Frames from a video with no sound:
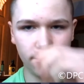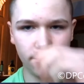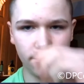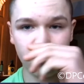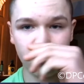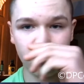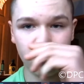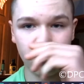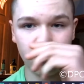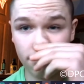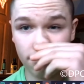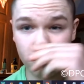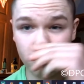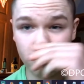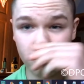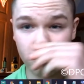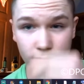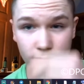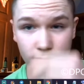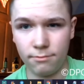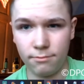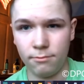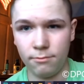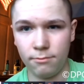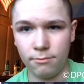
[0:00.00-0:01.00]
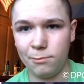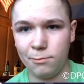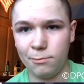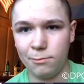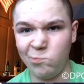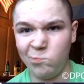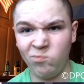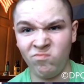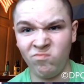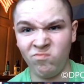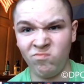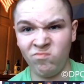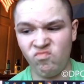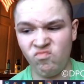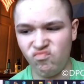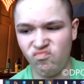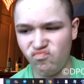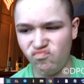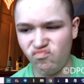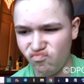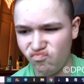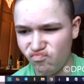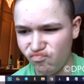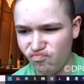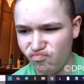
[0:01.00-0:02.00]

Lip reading: they're good radios, but they're